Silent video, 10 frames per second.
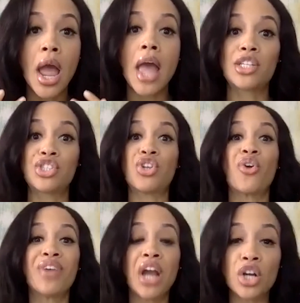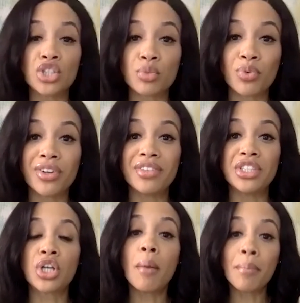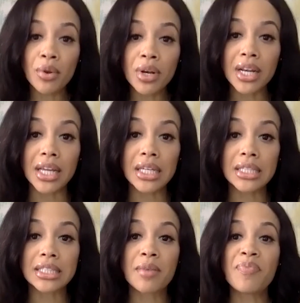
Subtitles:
serving underprivileged communities.